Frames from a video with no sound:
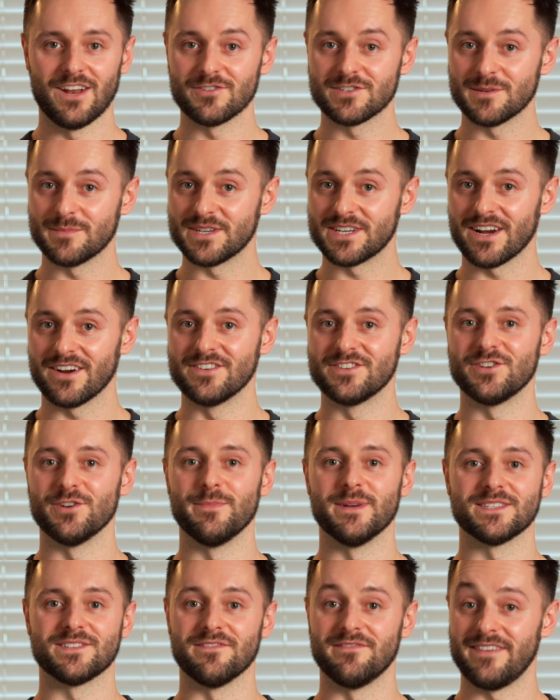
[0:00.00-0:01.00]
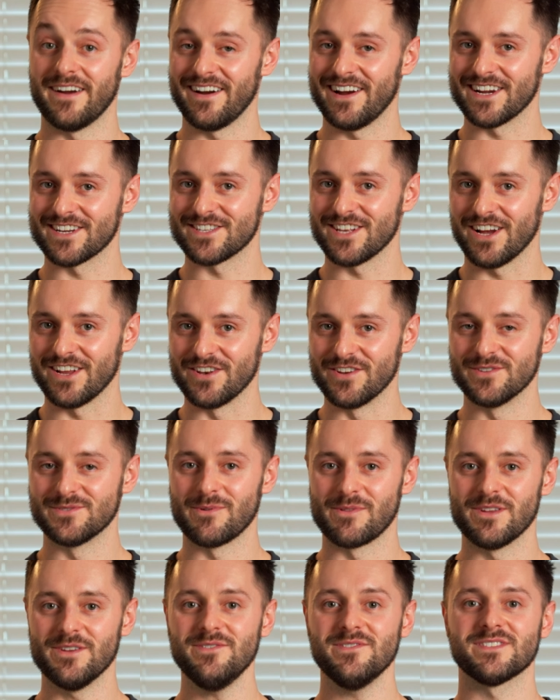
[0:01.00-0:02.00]
also be sharing 2 bits of very exciting news
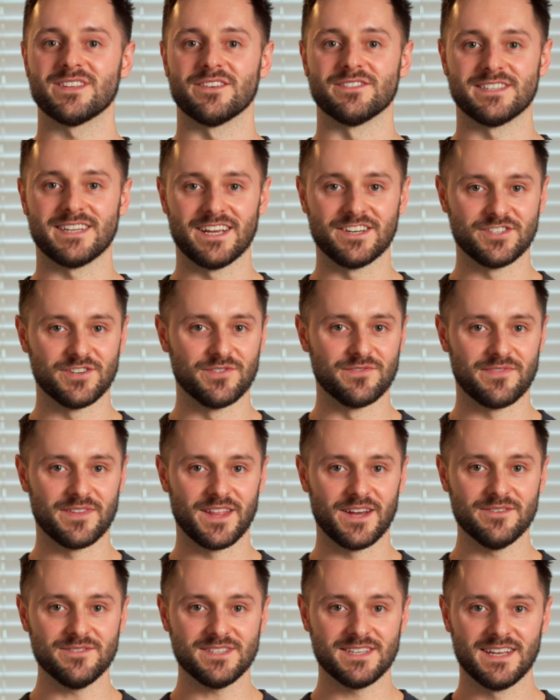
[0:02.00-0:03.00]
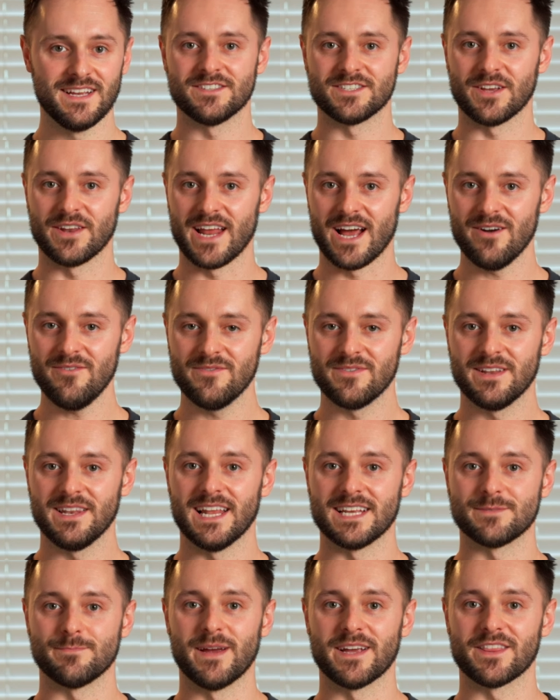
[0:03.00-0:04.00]
with you, so stay tuned for those. So now,
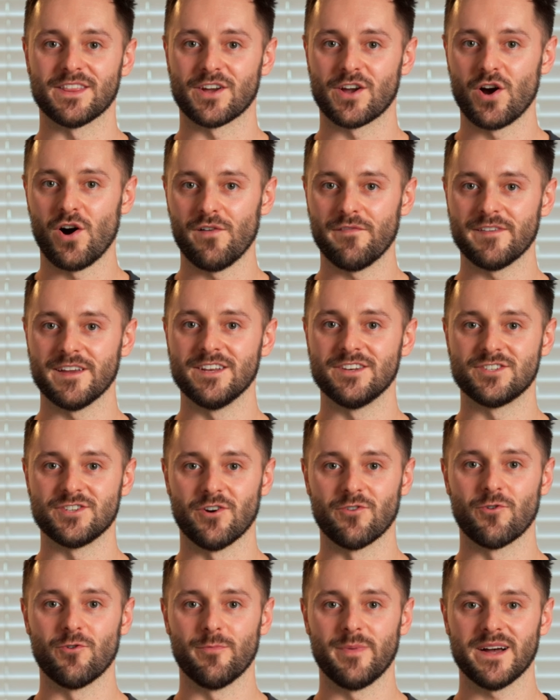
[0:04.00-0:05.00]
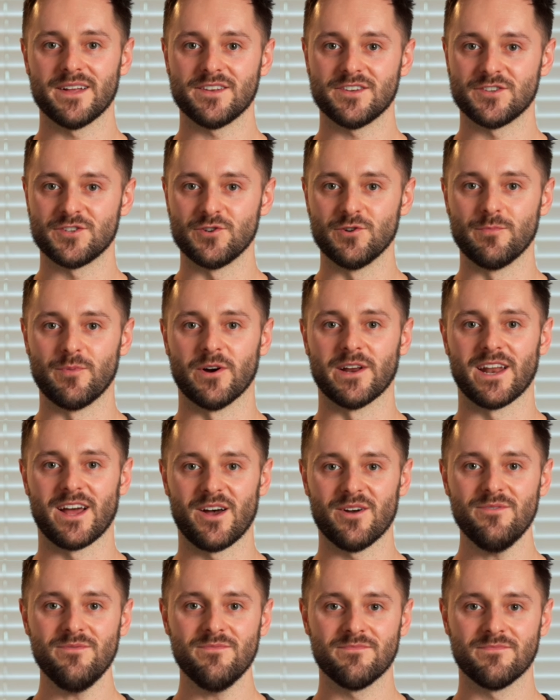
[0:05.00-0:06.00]
let's make the Coffee Junglebird 2.0.
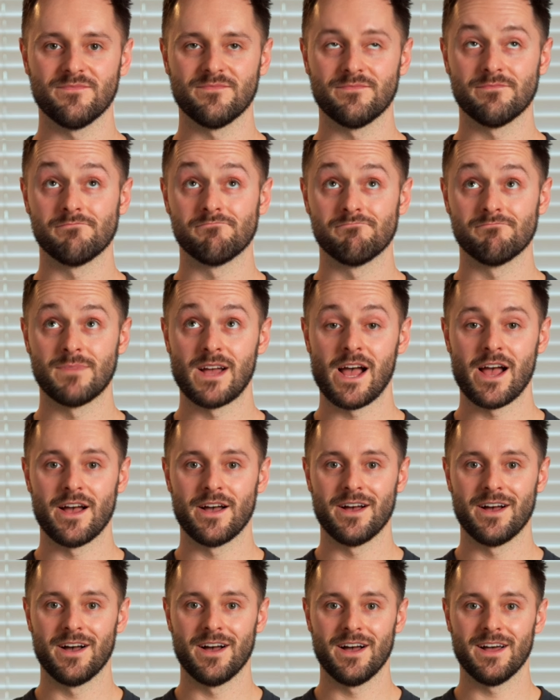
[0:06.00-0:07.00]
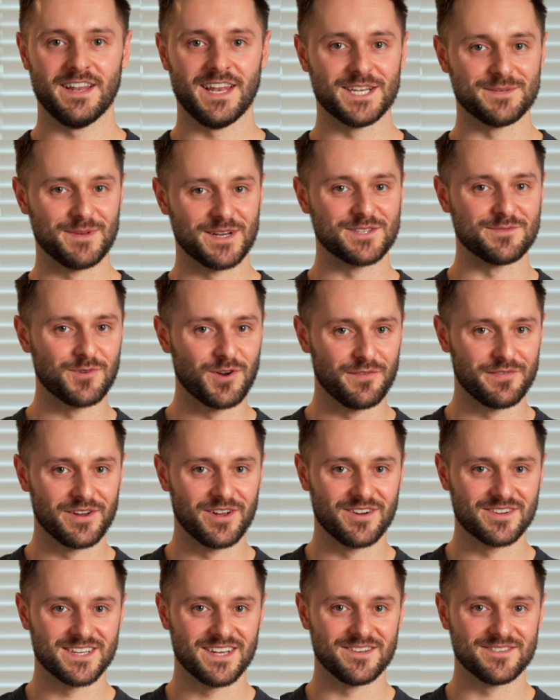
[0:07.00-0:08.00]
Let's make some coffee
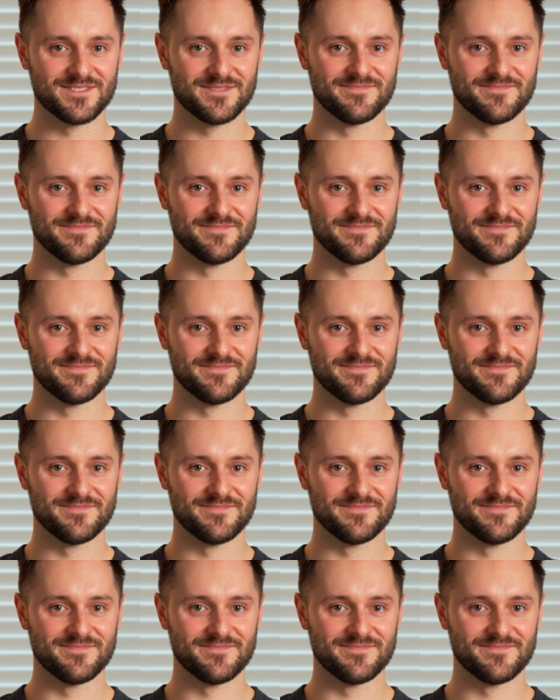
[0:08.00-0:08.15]
cocktails.